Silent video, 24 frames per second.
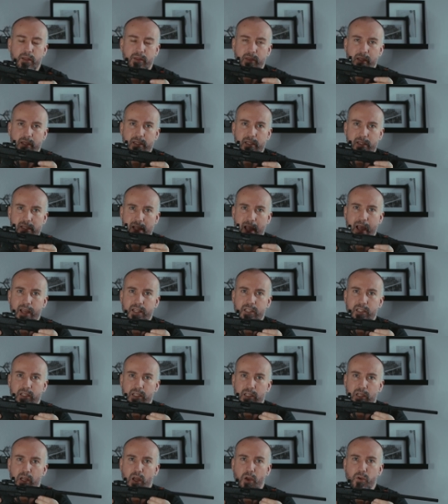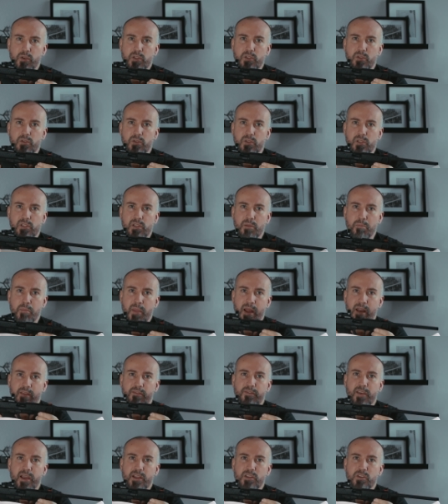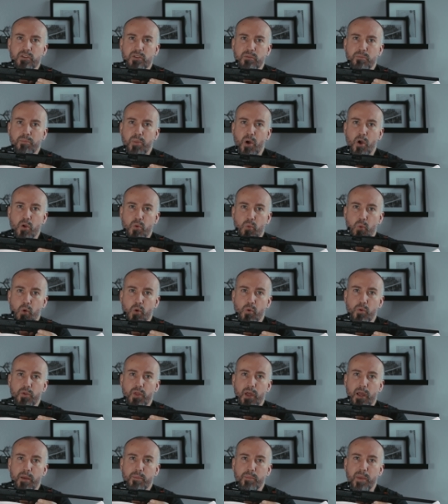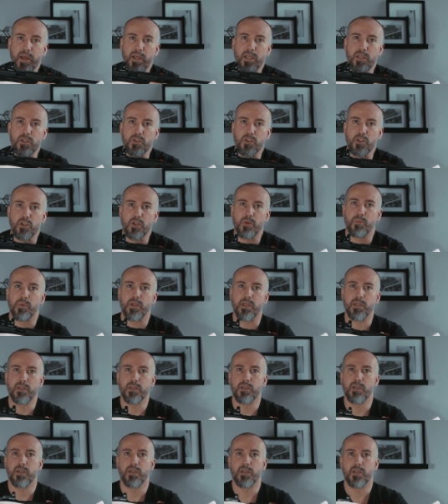This is actually licensed and manufactured by Walther back in Germany,